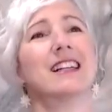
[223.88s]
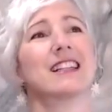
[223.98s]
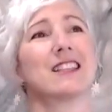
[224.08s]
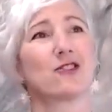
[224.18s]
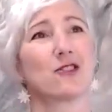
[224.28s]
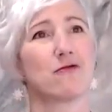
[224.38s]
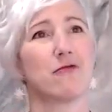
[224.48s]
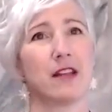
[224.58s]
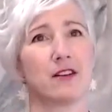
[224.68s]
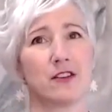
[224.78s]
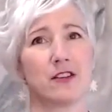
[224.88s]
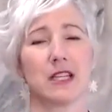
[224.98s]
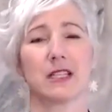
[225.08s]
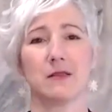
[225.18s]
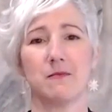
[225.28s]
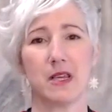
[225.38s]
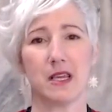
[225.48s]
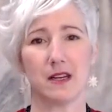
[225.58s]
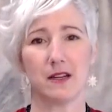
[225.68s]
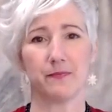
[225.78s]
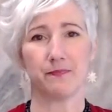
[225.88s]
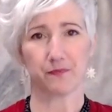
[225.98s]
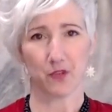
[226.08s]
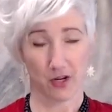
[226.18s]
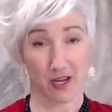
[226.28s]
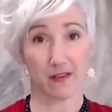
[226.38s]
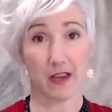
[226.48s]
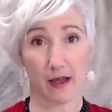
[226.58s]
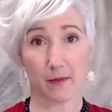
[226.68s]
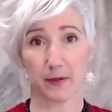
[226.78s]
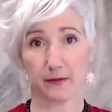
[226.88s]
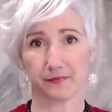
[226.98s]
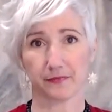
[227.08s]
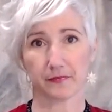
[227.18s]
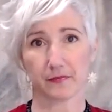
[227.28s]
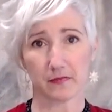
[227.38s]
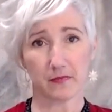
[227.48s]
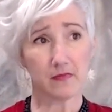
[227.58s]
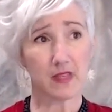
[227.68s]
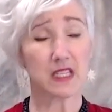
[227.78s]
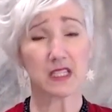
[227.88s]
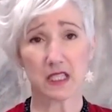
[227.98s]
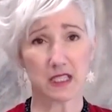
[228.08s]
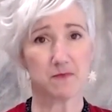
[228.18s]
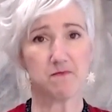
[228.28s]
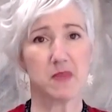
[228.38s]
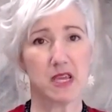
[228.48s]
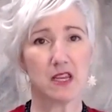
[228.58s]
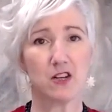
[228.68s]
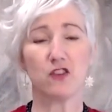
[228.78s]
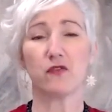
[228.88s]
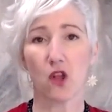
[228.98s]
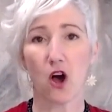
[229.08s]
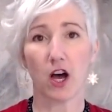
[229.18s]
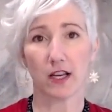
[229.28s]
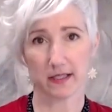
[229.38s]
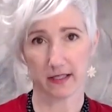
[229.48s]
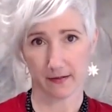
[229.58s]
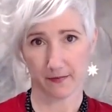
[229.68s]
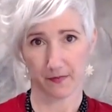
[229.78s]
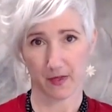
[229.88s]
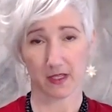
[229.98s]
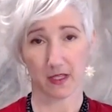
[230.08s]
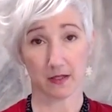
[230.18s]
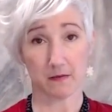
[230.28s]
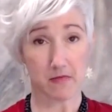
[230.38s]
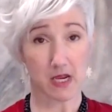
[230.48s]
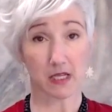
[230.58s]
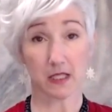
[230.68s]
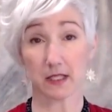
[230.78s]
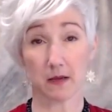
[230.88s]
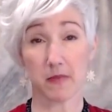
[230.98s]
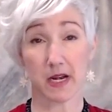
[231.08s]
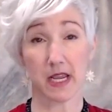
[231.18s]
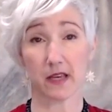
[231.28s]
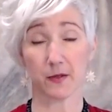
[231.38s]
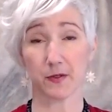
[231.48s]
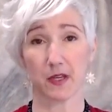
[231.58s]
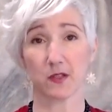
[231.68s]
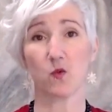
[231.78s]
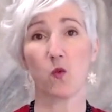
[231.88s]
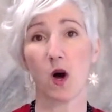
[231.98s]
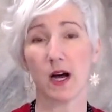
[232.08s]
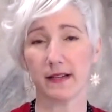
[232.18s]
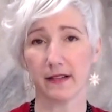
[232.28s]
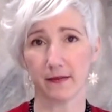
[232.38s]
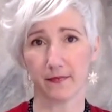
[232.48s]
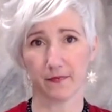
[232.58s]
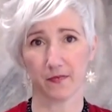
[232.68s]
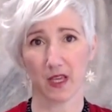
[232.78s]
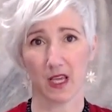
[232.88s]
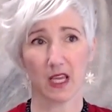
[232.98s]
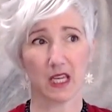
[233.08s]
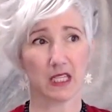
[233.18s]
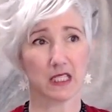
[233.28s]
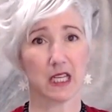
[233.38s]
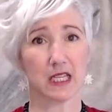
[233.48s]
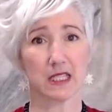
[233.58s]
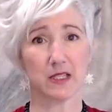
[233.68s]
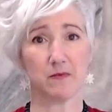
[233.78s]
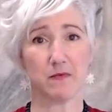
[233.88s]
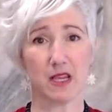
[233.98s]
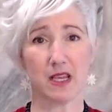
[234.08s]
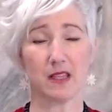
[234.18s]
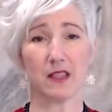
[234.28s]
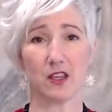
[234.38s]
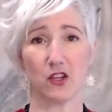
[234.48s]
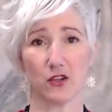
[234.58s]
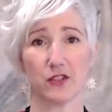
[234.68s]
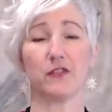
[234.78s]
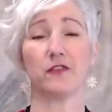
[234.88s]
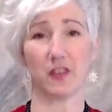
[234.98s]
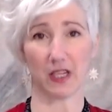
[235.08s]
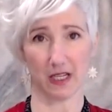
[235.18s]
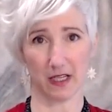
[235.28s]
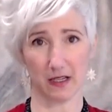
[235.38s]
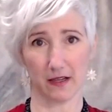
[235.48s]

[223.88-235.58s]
Surrender doesn't mean you're giving up. It doesn't mean you've lost. It doesn't mean somebody else has won. It doesn't mean that you're defeated.